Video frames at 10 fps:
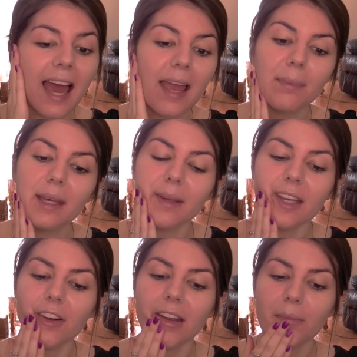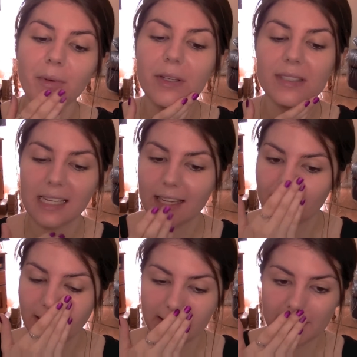a BB cream because it
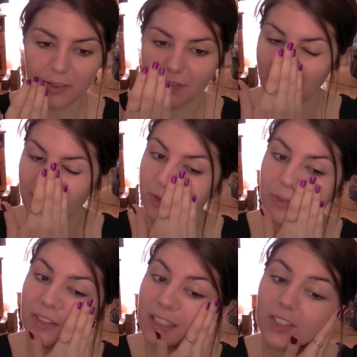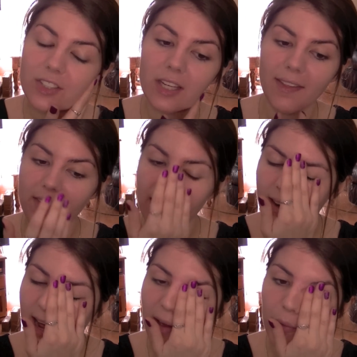gives a sort of natural finish and
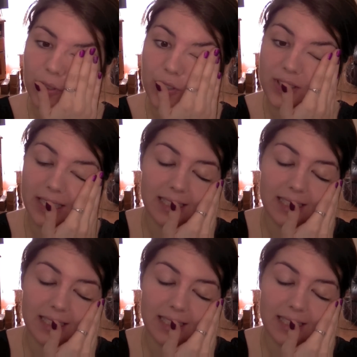then I will use a